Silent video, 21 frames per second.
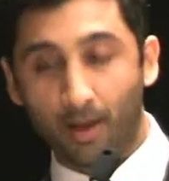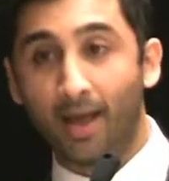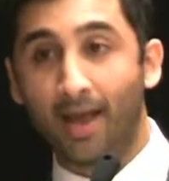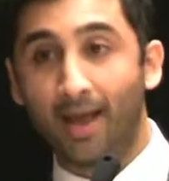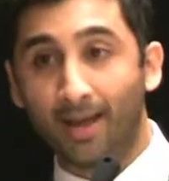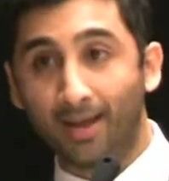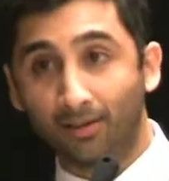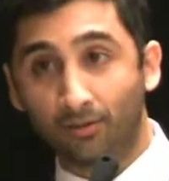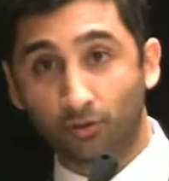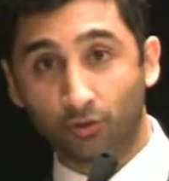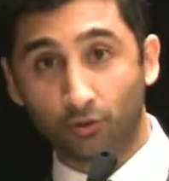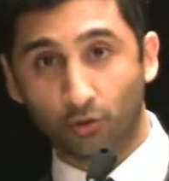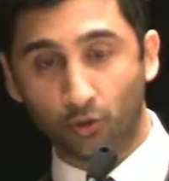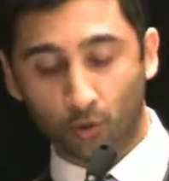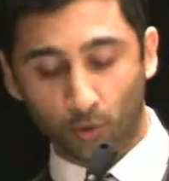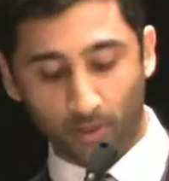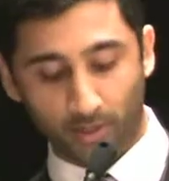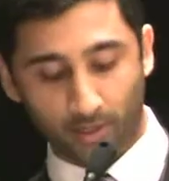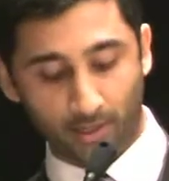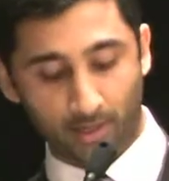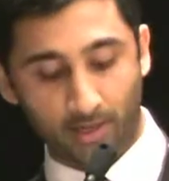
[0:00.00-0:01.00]
and to
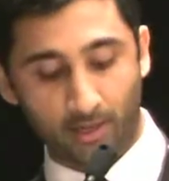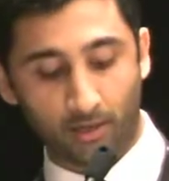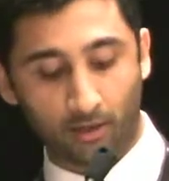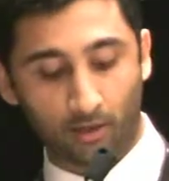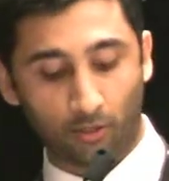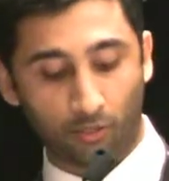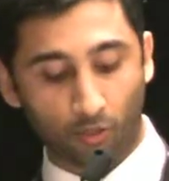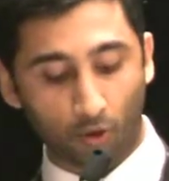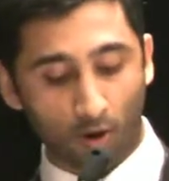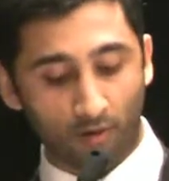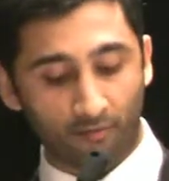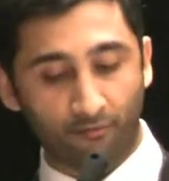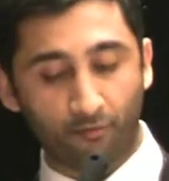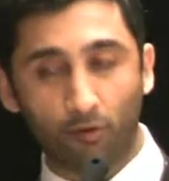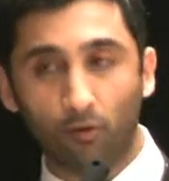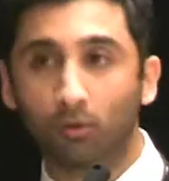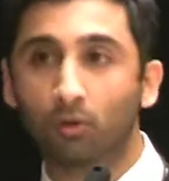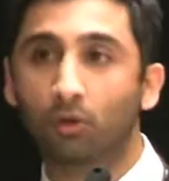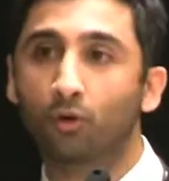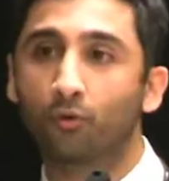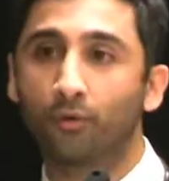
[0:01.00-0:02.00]
do it in a
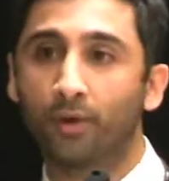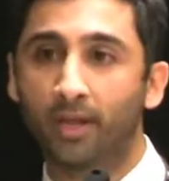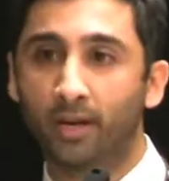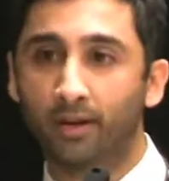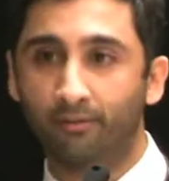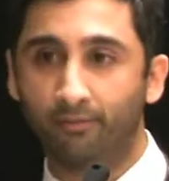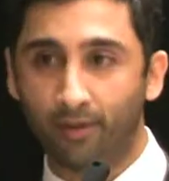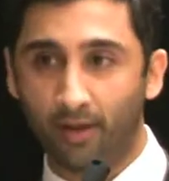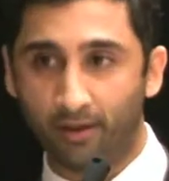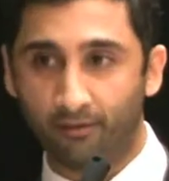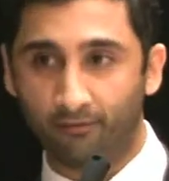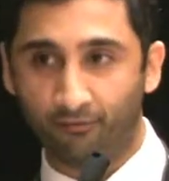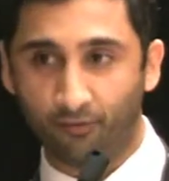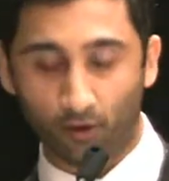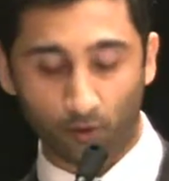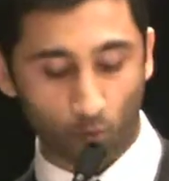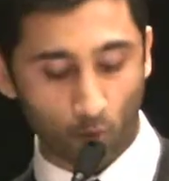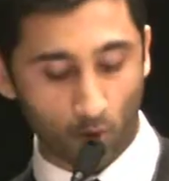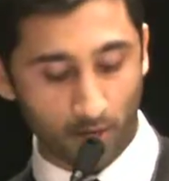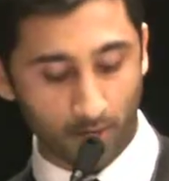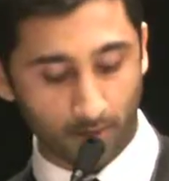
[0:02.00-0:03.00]
thoughtful, creative, and
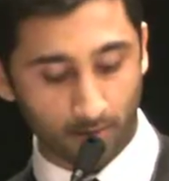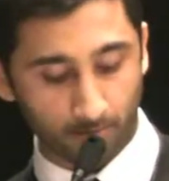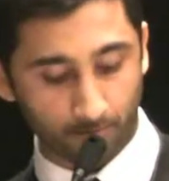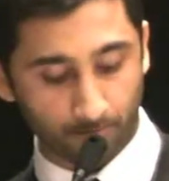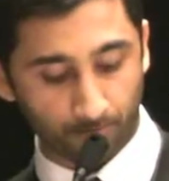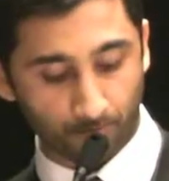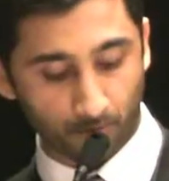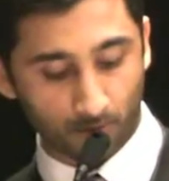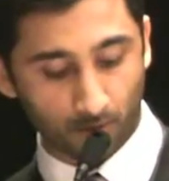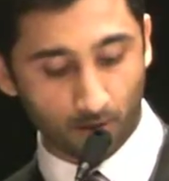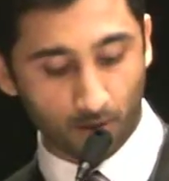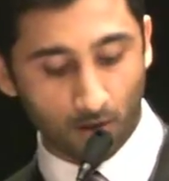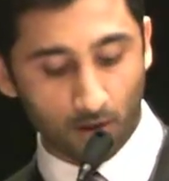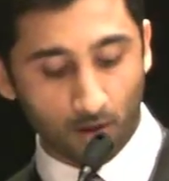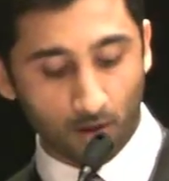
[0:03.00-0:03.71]
fun way.